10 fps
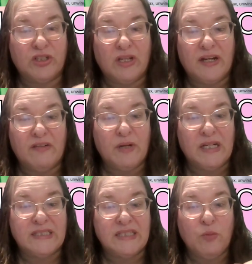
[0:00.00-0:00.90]
let
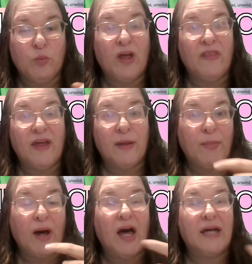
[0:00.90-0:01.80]
everybody see what they
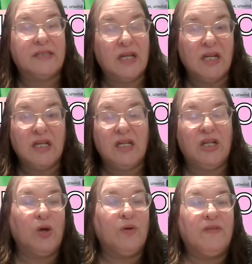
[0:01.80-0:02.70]
bought,
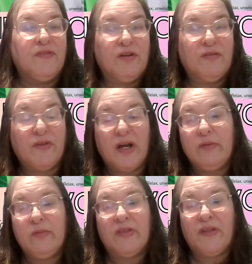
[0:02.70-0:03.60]
if they're
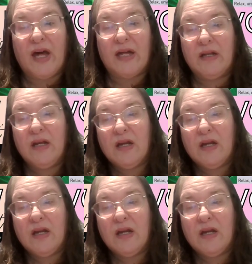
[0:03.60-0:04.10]
fine with that.